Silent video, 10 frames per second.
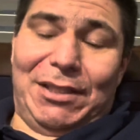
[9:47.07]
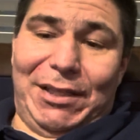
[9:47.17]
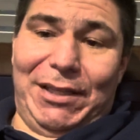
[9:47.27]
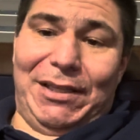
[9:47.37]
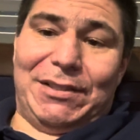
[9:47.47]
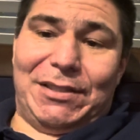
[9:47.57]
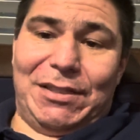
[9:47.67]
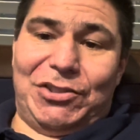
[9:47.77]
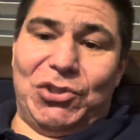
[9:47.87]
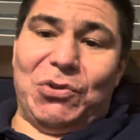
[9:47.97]

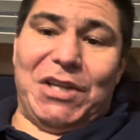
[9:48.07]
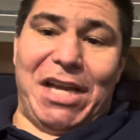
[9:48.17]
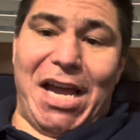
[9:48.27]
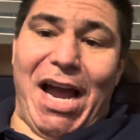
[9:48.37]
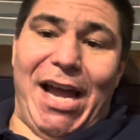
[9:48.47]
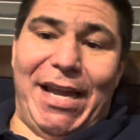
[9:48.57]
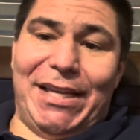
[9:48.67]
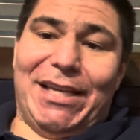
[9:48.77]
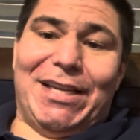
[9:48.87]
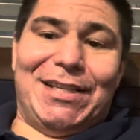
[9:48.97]
the
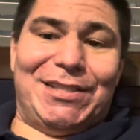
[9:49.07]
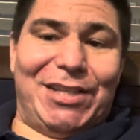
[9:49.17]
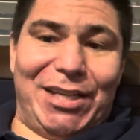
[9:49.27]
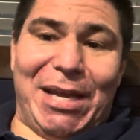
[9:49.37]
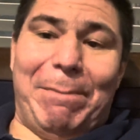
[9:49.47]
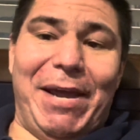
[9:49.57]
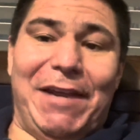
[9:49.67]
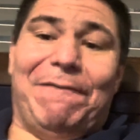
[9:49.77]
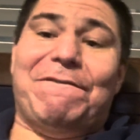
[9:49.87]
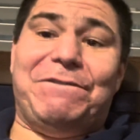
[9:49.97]
guy is gonna get
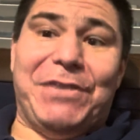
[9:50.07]
paid